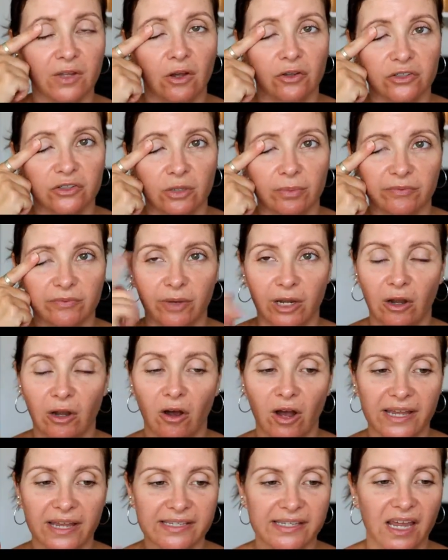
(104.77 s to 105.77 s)
on top of my
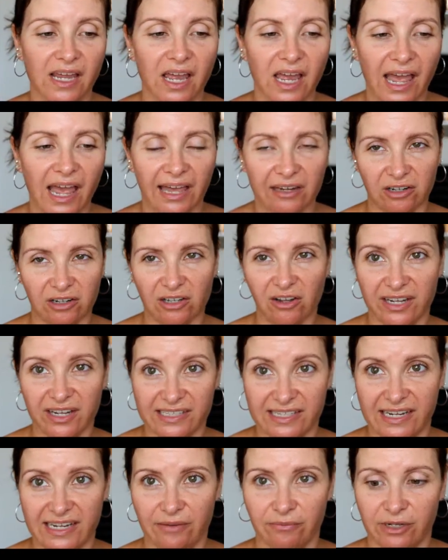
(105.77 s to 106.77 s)
eyes, and I
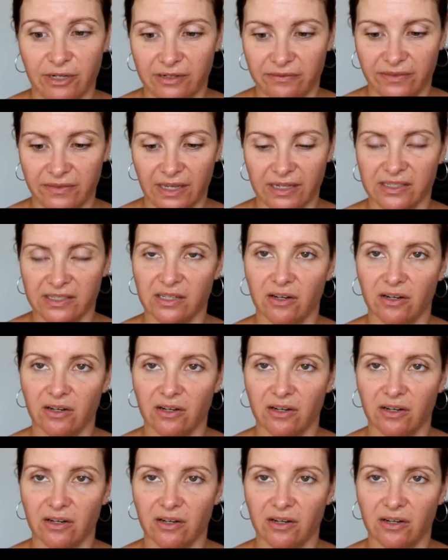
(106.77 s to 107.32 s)
like to get rid of that.